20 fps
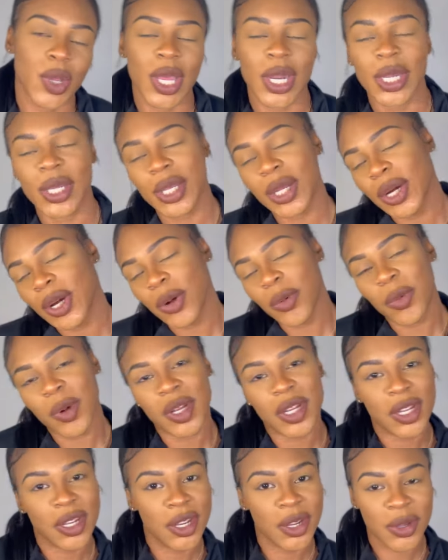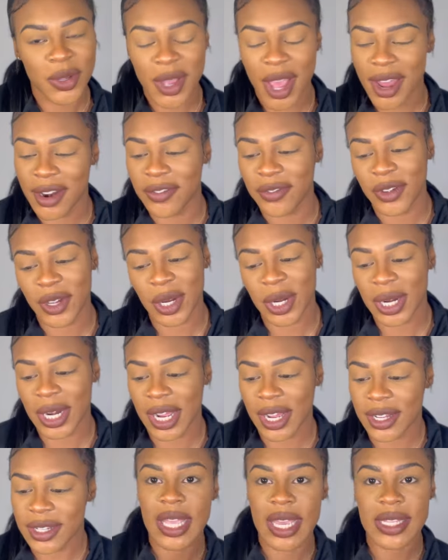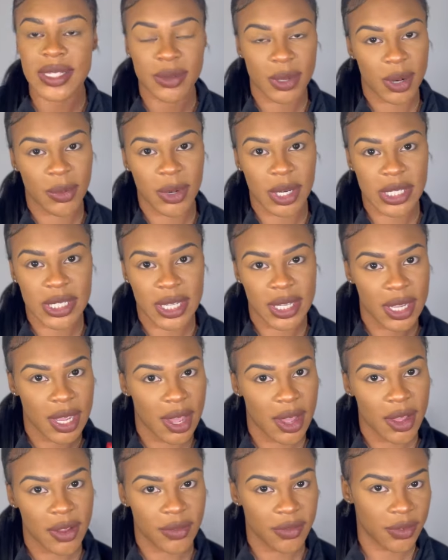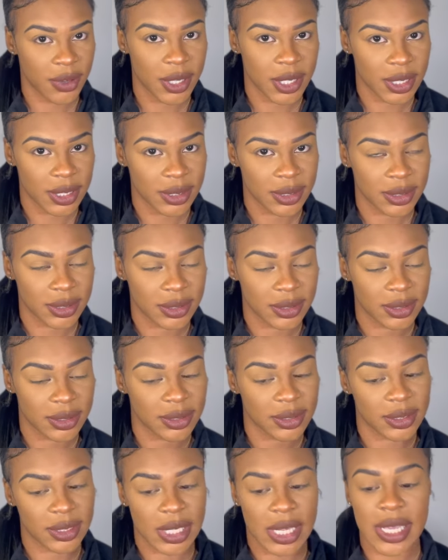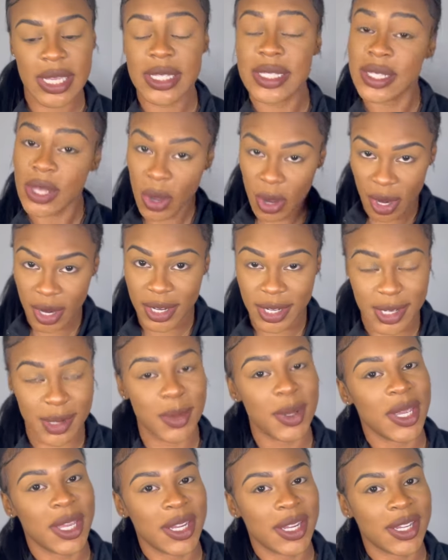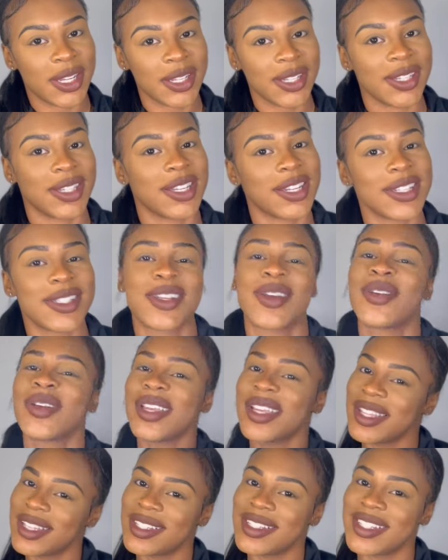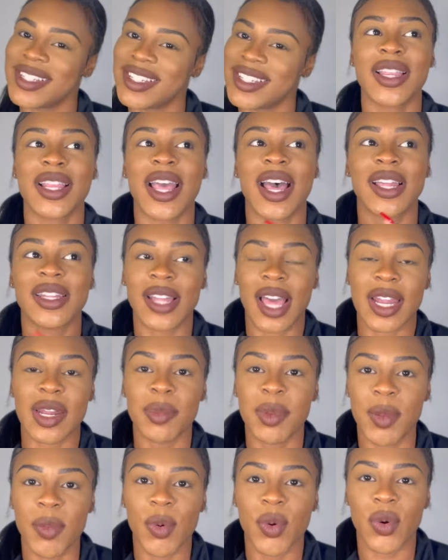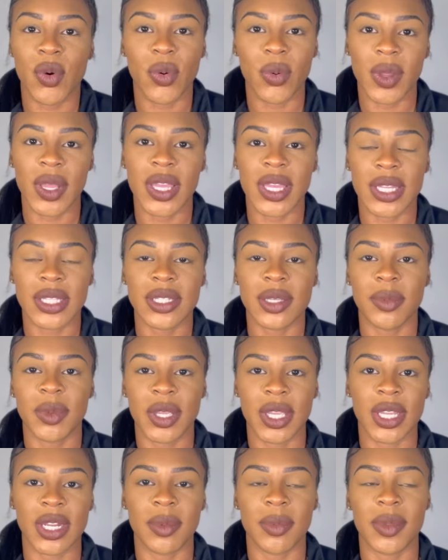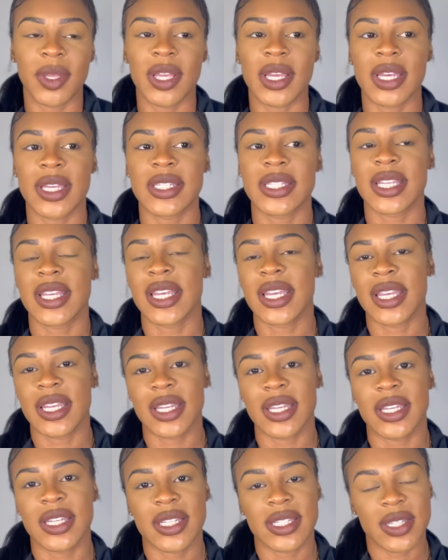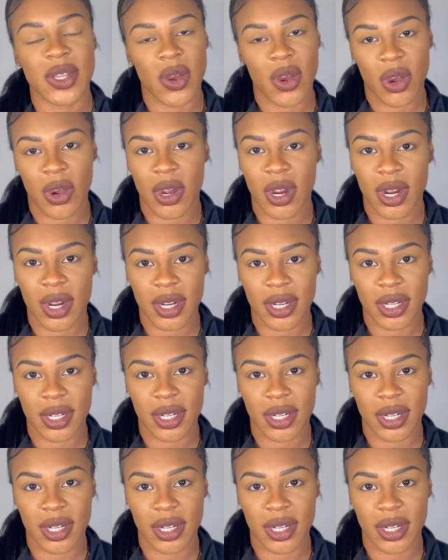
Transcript: learn what to do. You gotta figure it out. That's what I wanna tell y'all up front. It's hard in the beginning, then it's gonna get easy. A lot of people quit in the beginning because it is hard